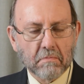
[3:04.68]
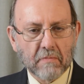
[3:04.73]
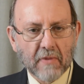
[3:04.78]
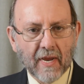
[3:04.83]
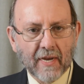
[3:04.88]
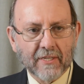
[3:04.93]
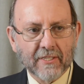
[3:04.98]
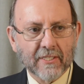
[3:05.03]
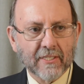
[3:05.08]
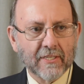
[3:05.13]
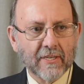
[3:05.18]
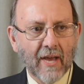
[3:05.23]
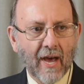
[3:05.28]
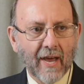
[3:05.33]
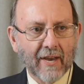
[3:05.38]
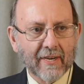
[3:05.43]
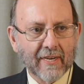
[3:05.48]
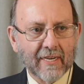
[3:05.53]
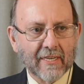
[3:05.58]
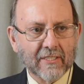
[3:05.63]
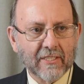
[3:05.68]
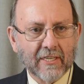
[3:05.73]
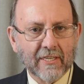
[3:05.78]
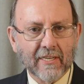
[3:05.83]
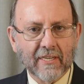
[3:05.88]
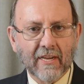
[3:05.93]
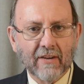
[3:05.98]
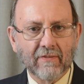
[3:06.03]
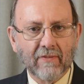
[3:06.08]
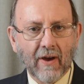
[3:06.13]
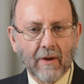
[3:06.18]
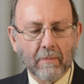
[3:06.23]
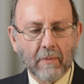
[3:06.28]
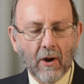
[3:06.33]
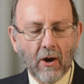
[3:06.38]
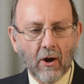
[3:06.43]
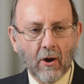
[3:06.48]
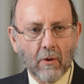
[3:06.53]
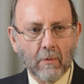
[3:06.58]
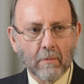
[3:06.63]
it's not easy to give up
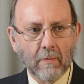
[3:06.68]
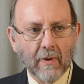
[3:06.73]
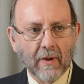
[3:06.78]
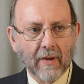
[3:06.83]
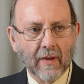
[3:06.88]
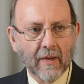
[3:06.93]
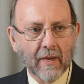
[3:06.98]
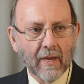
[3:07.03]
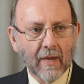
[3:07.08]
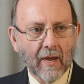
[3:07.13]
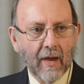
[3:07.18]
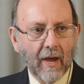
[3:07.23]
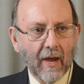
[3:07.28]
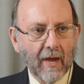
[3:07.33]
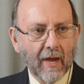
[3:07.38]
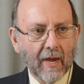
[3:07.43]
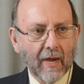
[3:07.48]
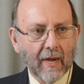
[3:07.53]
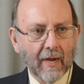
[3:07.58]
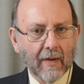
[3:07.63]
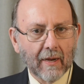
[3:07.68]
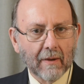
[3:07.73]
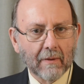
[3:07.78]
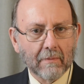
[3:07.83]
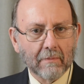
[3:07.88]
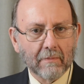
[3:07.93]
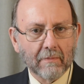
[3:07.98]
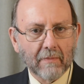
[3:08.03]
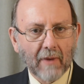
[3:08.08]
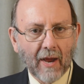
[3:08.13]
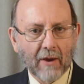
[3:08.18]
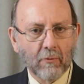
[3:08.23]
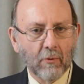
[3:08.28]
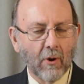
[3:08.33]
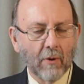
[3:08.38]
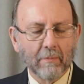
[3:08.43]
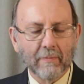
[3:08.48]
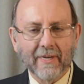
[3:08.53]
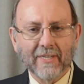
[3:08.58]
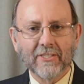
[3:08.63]
home. I
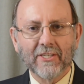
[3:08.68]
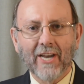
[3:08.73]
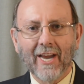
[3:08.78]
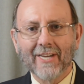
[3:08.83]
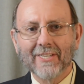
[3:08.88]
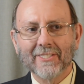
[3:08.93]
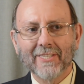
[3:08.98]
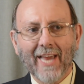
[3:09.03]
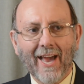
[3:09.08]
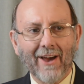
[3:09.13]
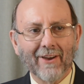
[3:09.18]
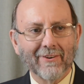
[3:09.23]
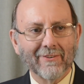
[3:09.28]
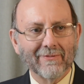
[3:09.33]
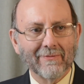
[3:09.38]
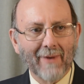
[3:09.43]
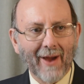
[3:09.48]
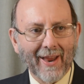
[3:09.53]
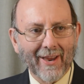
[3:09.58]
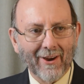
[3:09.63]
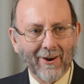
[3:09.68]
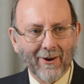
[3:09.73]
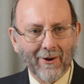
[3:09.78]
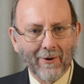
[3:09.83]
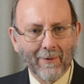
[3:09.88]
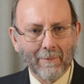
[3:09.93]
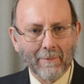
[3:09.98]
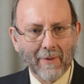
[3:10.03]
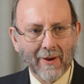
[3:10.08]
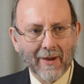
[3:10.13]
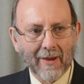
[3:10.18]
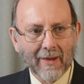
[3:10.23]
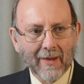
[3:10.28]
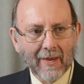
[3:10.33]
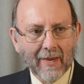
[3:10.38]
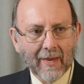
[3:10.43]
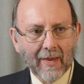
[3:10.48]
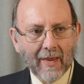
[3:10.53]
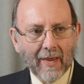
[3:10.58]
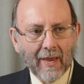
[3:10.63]
won't be chased out of my home.
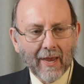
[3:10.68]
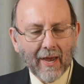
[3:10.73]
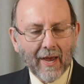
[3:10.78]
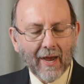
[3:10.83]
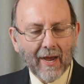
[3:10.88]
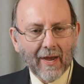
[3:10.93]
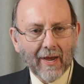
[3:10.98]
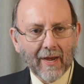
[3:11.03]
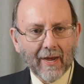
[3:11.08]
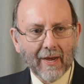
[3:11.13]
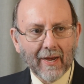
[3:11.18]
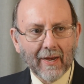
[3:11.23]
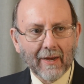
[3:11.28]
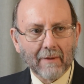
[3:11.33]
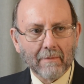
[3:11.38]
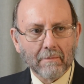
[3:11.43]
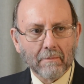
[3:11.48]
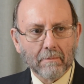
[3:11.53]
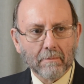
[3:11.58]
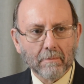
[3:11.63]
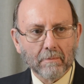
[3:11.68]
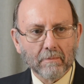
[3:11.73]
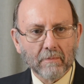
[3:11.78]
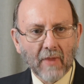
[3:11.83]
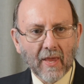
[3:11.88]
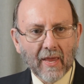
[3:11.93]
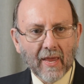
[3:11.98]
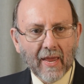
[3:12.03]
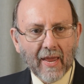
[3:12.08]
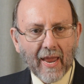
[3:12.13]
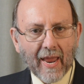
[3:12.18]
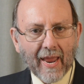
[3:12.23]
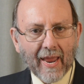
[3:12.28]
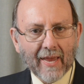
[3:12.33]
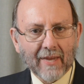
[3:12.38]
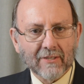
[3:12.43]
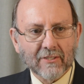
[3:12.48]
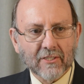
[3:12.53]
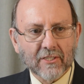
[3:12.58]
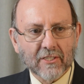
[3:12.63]

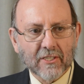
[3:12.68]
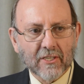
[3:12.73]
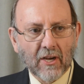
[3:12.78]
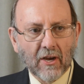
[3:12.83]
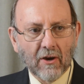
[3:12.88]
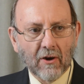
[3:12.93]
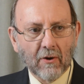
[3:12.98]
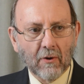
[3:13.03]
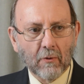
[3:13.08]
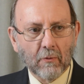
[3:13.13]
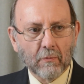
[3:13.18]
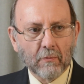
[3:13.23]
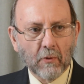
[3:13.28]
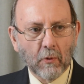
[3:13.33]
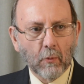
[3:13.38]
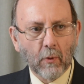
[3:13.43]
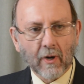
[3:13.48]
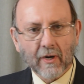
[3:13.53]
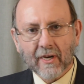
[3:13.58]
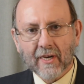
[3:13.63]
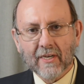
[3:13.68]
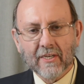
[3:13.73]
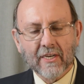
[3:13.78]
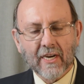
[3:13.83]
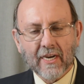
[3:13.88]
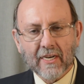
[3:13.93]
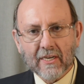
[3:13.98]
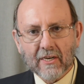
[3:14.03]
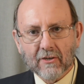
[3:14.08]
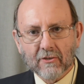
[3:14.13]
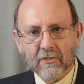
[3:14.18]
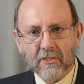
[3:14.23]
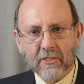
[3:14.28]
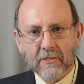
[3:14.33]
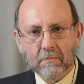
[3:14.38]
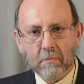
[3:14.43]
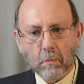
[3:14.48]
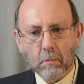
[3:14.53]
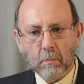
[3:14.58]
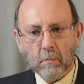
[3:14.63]
And so the work continues,
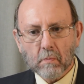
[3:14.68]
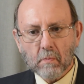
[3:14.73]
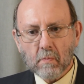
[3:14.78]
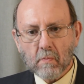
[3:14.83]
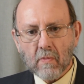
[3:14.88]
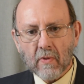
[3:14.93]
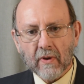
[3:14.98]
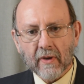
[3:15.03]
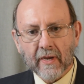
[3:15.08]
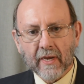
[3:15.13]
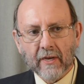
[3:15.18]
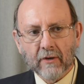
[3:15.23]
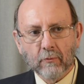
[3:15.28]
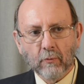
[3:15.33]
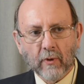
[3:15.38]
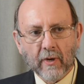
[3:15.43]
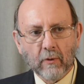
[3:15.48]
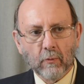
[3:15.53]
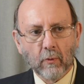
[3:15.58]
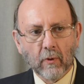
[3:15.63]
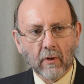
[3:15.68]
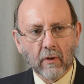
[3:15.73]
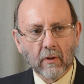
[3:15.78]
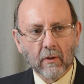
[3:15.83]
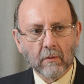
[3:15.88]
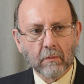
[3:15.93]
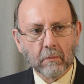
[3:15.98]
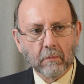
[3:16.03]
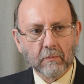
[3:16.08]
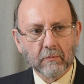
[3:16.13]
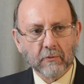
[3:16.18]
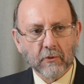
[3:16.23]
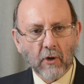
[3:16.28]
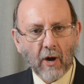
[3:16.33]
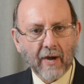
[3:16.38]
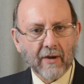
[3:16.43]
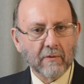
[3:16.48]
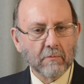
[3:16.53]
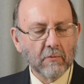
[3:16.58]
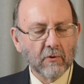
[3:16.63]
and we will
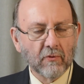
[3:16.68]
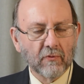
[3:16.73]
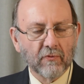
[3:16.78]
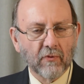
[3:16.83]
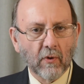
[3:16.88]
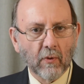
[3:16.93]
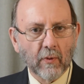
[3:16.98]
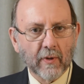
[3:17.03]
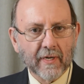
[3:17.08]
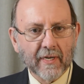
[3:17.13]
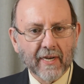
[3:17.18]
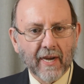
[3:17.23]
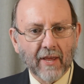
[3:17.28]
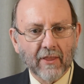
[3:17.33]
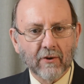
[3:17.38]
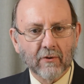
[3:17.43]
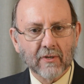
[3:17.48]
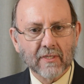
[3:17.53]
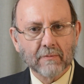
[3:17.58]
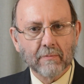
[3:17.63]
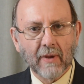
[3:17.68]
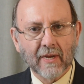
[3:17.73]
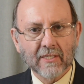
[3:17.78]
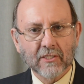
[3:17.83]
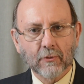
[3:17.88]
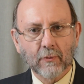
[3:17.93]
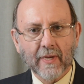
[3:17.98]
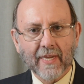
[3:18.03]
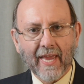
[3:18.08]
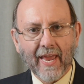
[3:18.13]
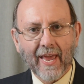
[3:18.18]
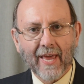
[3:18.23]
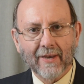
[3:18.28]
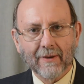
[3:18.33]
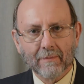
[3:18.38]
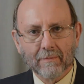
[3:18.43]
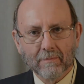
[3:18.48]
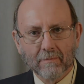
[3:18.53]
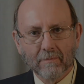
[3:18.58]
try to move forward together as best we can.